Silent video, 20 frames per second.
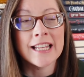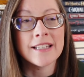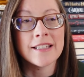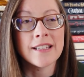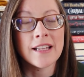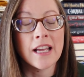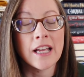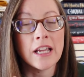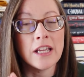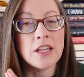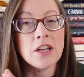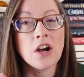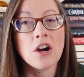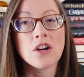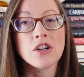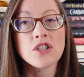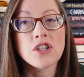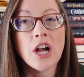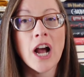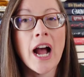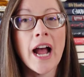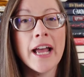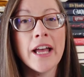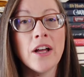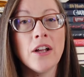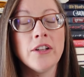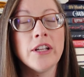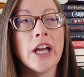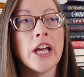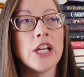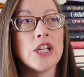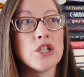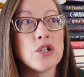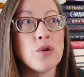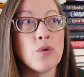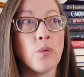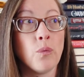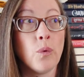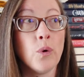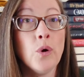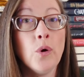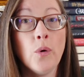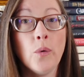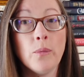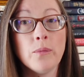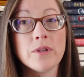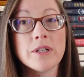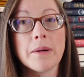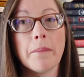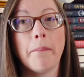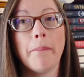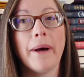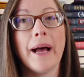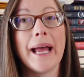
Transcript: as a young child and groomed